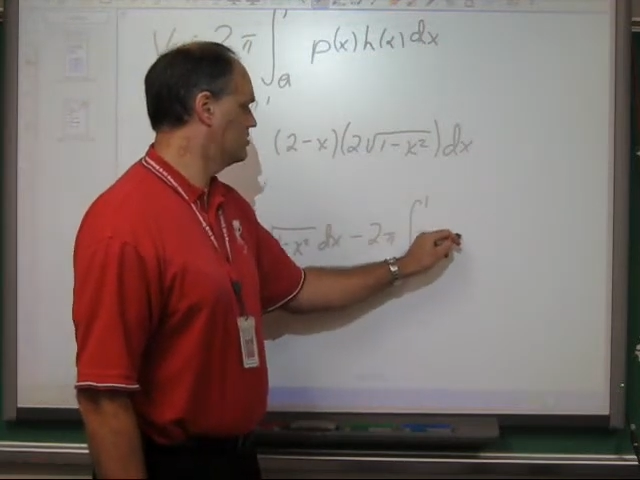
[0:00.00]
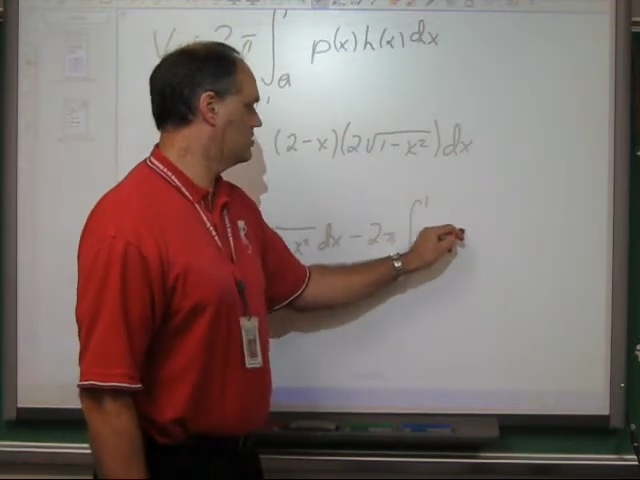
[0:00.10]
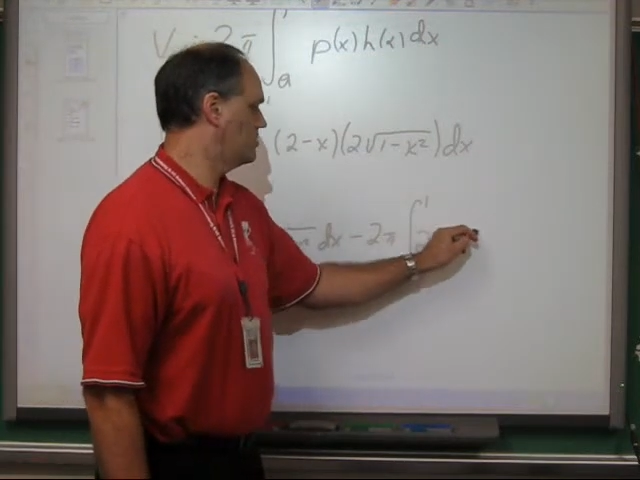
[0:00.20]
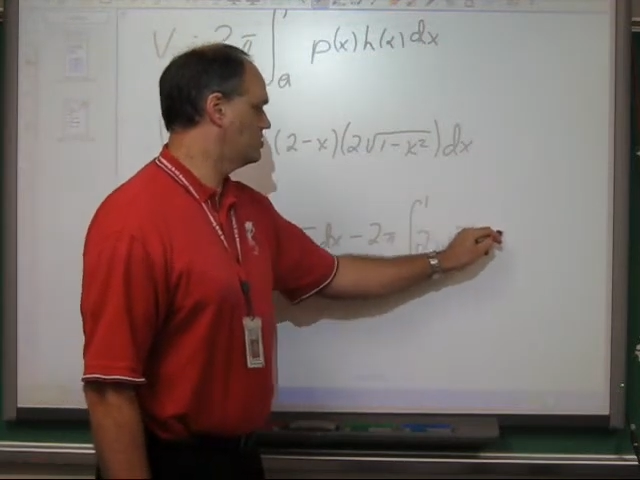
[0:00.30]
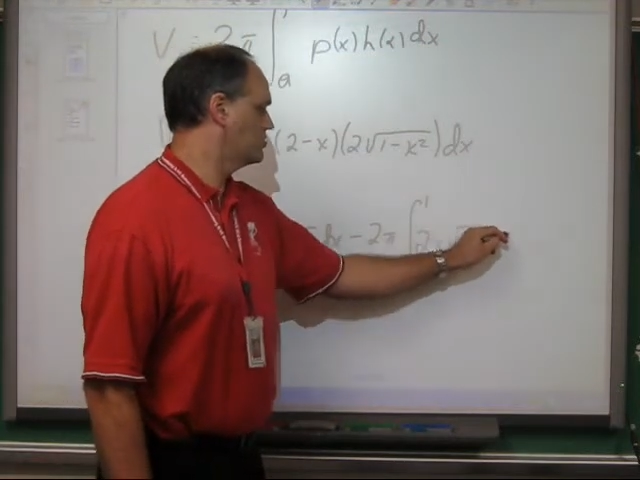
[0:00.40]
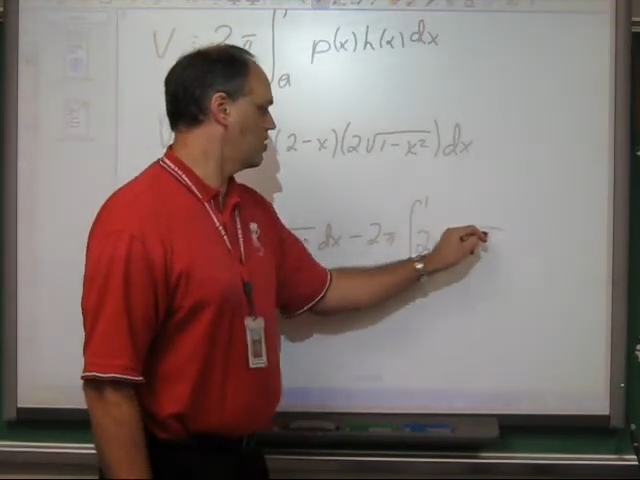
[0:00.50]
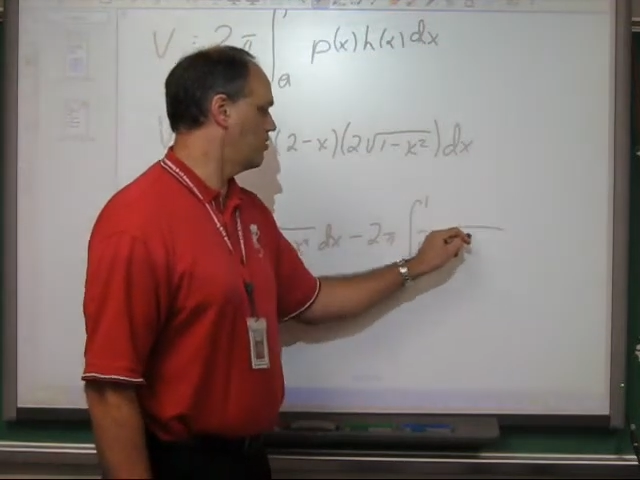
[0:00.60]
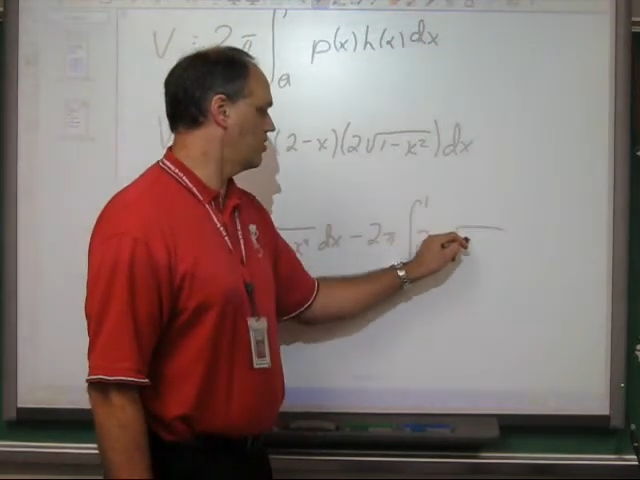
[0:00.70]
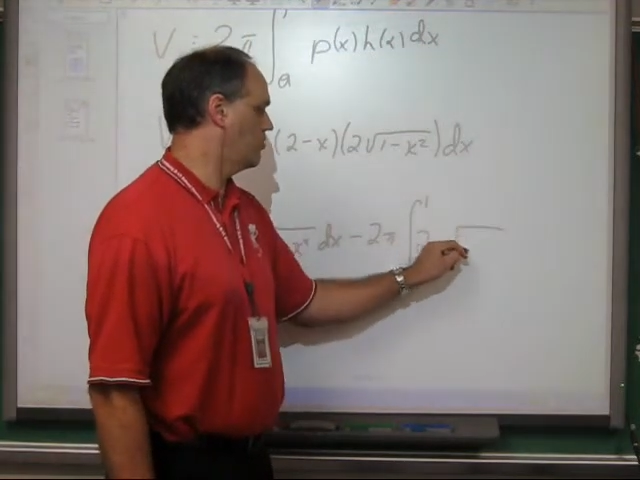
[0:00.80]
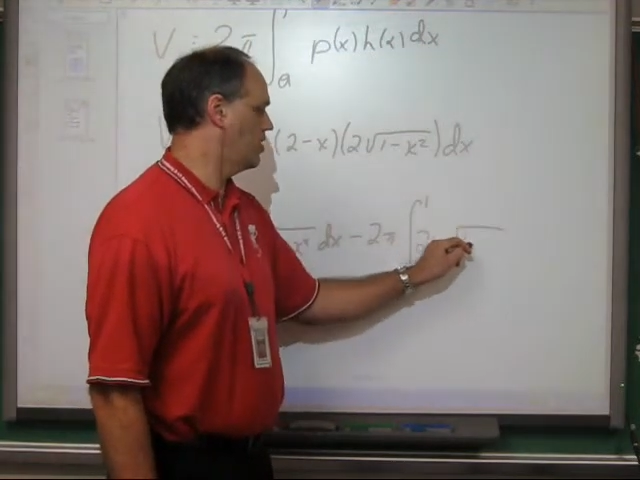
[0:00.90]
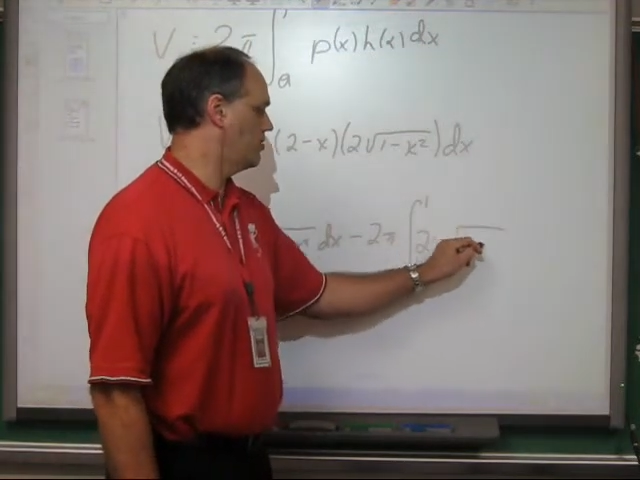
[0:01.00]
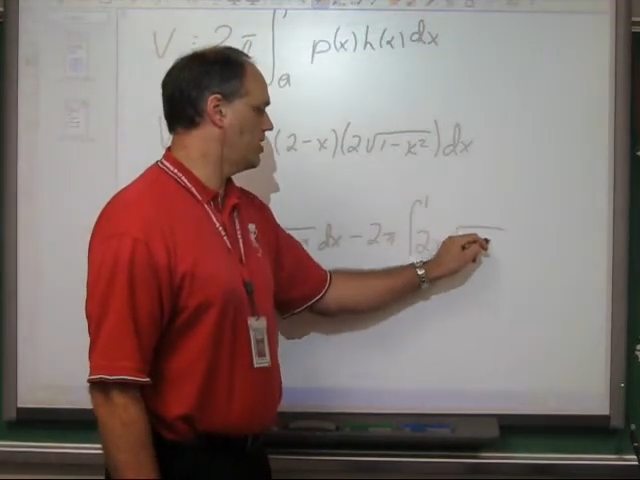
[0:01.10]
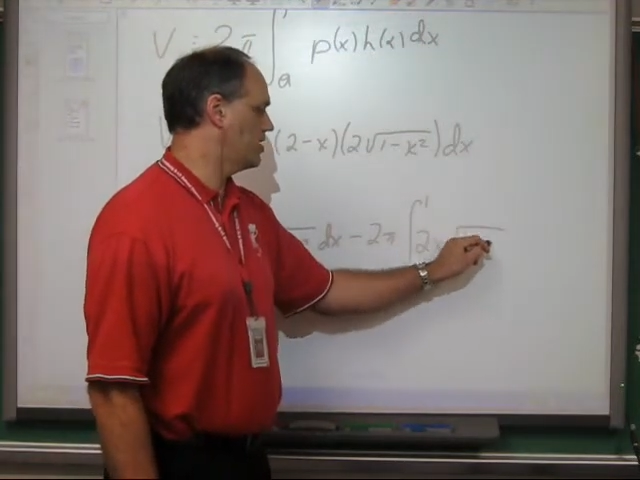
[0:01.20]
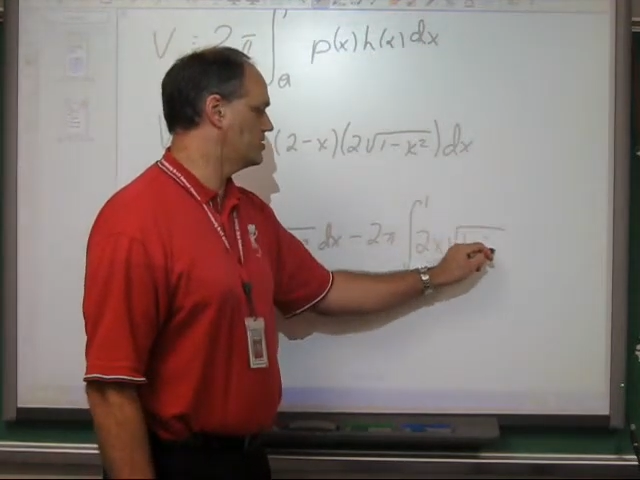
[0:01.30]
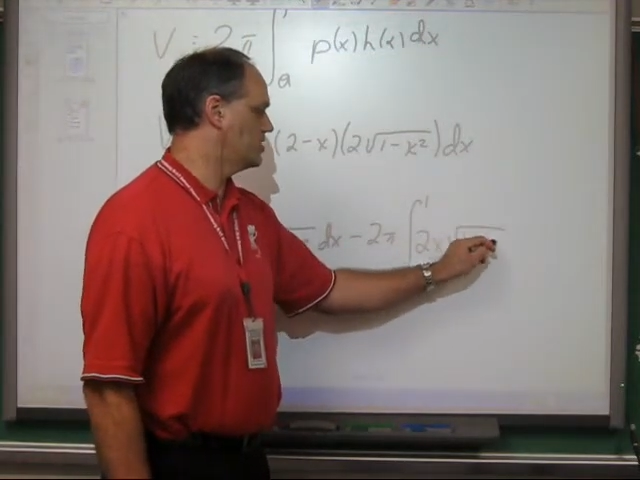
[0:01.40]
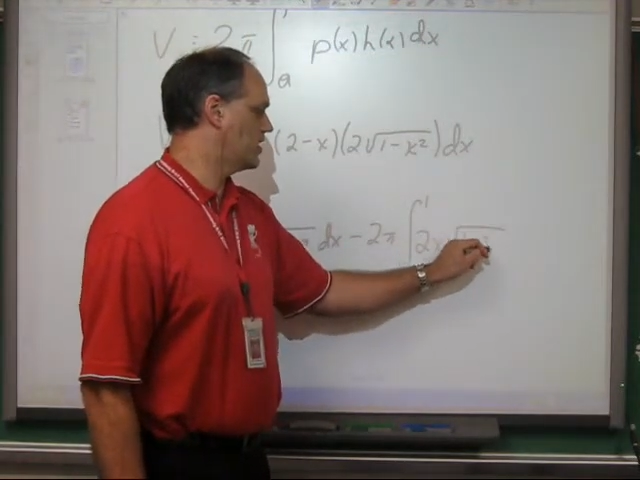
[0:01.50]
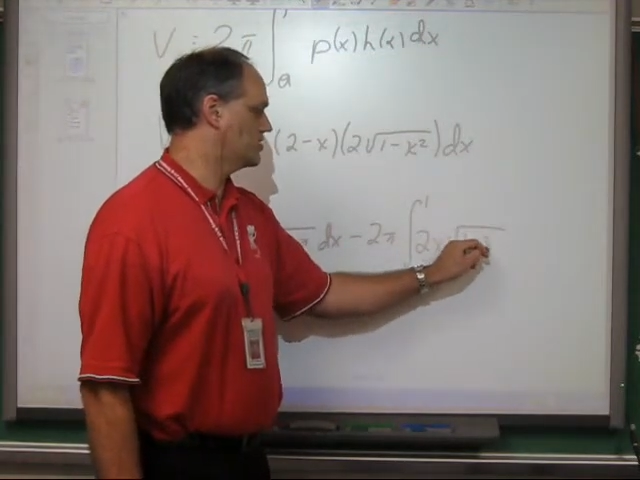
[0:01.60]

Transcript: times the square root of 1 minus x